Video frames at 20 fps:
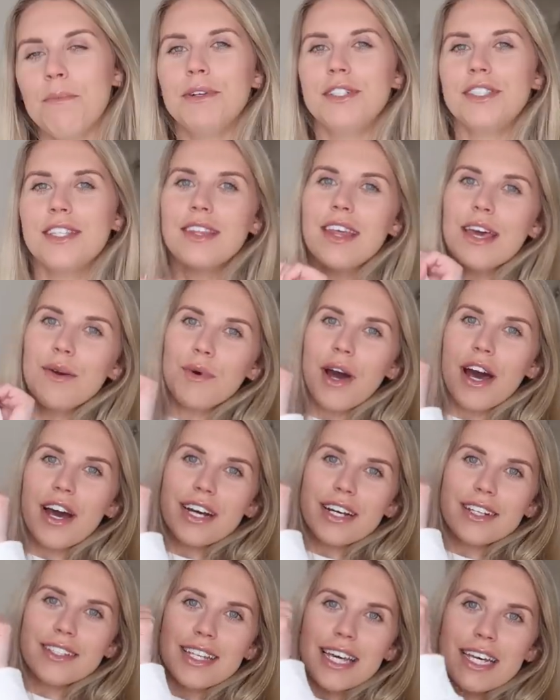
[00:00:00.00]
but do they
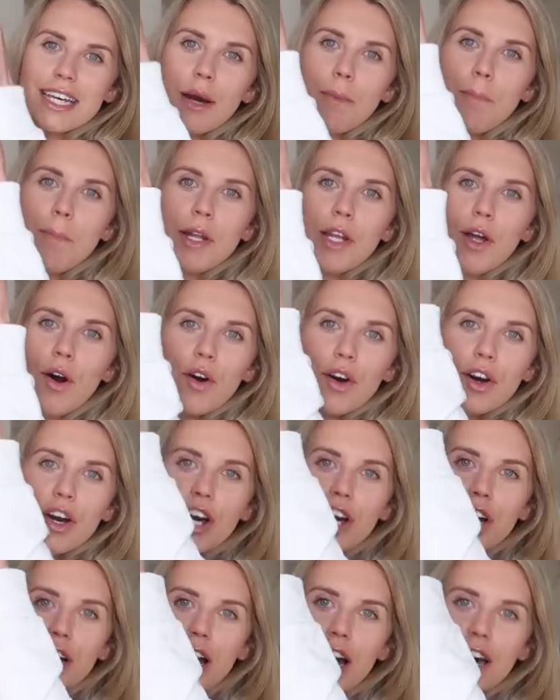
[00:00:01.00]
work as like a block
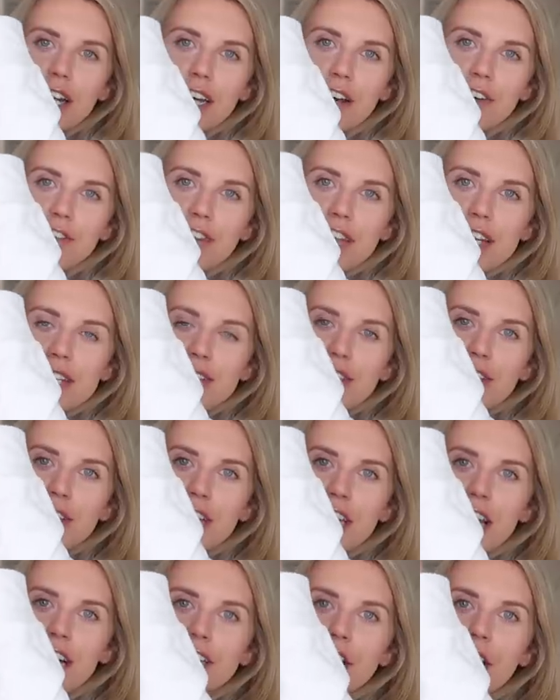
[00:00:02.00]
colour for this
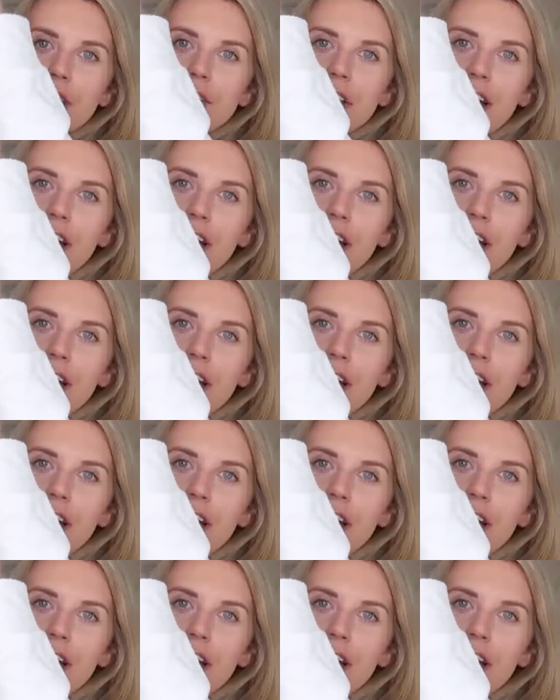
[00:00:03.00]
hoodie? I don't